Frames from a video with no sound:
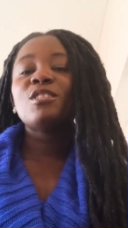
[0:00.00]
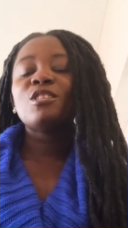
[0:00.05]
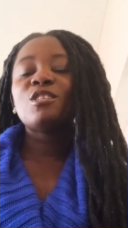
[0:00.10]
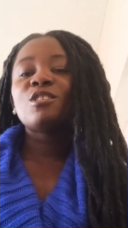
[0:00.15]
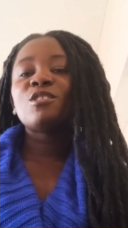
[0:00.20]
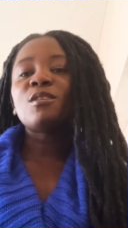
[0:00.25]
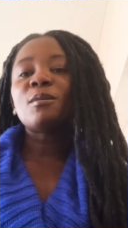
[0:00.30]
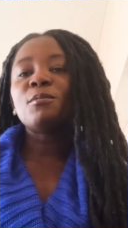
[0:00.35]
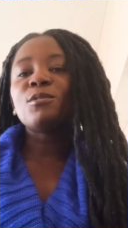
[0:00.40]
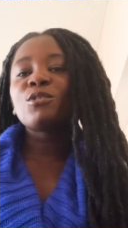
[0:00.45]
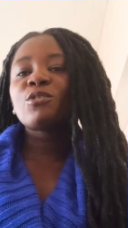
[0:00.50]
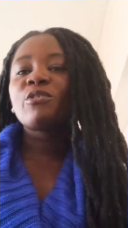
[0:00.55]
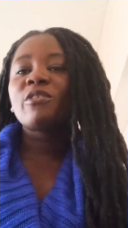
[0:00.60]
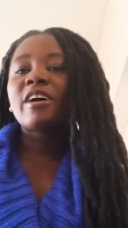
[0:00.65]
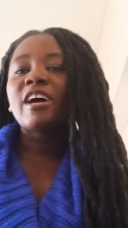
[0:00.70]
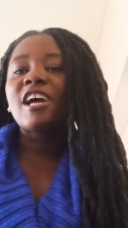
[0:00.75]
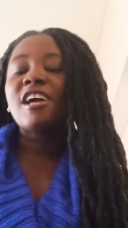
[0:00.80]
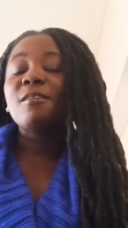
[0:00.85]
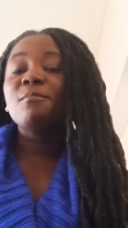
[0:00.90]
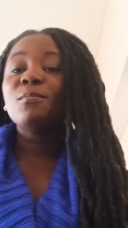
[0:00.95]

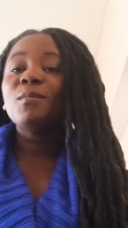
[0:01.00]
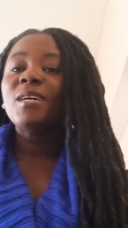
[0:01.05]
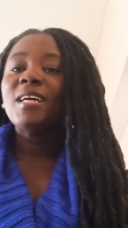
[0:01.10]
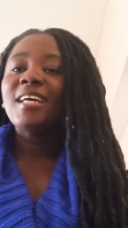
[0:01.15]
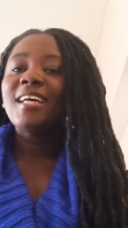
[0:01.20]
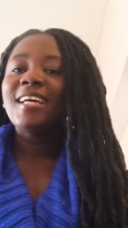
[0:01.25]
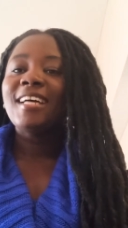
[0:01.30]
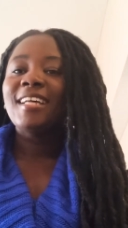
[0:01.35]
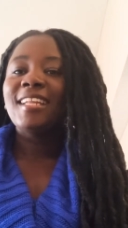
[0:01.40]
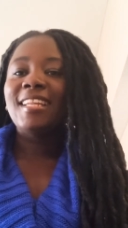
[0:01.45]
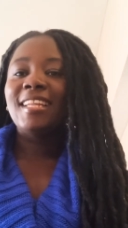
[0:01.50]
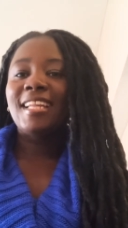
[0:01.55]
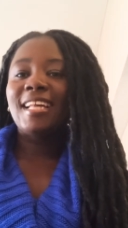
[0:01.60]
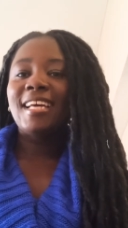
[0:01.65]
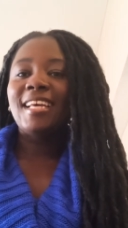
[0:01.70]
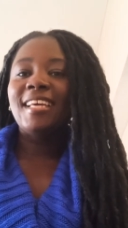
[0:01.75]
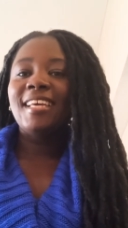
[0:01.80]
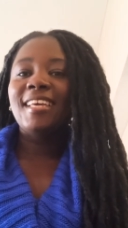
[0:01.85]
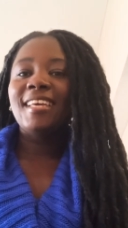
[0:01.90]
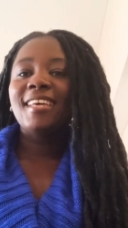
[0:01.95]
Subscribe,
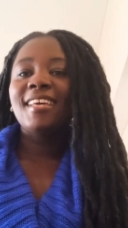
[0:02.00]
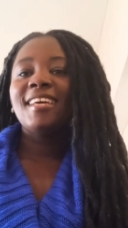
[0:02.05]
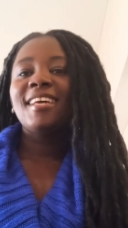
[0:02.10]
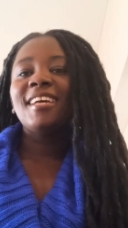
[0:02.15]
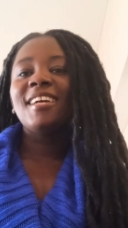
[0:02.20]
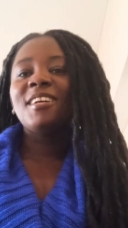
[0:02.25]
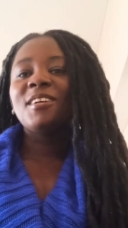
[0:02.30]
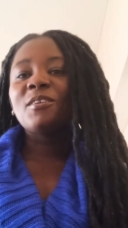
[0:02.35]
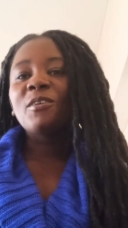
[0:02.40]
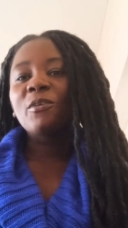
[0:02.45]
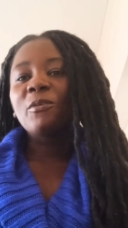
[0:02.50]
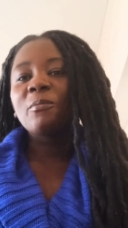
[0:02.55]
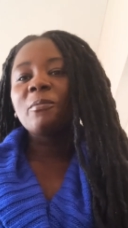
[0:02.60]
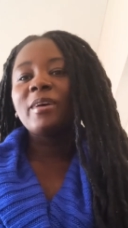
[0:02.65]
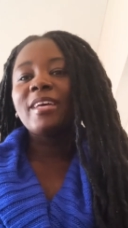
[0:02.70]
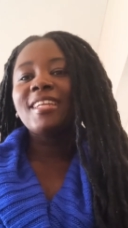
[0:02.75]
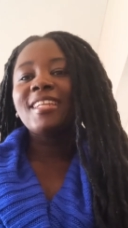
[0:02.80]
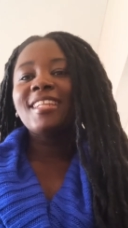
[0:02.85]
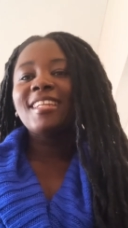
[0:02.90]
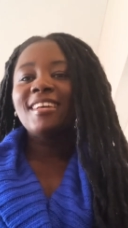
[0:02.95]
like, and
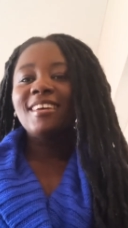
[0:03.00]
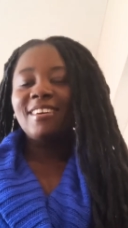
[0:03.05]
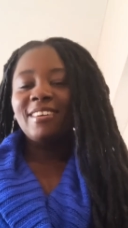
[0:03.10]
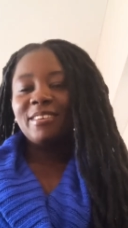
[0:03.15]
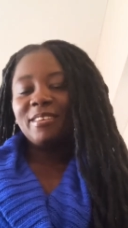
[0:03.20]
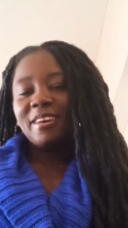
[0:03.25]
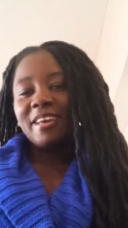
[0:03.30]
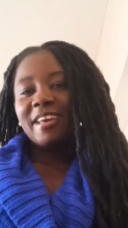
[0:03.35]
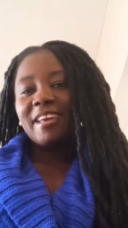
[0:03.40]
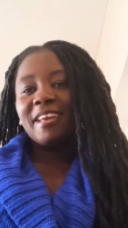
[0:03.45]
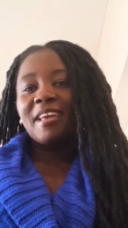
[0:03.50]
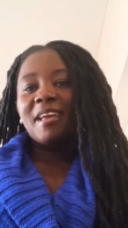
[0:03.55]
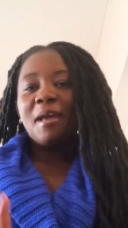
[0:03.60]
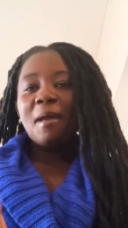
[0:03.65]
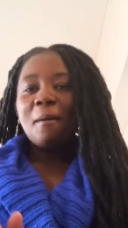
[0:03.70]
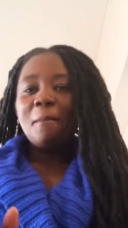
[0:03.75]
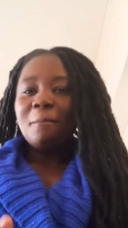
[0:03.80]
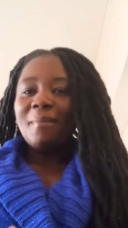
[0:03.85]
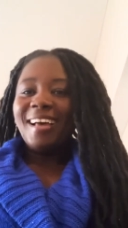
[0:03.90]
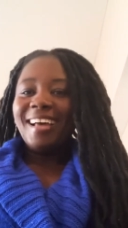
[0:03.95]
comment. Okay,
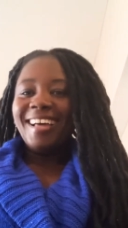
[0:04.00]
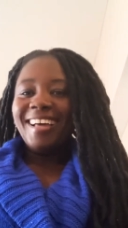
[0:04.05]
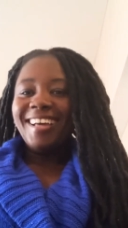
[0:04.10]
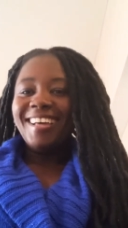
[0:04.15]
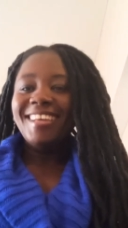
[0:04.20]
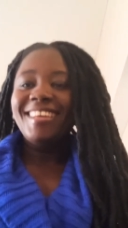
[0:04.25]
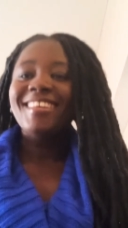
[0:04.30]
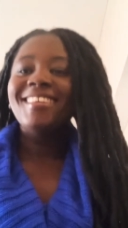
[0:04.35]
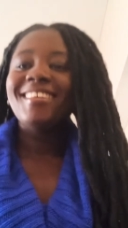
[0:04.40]
bye.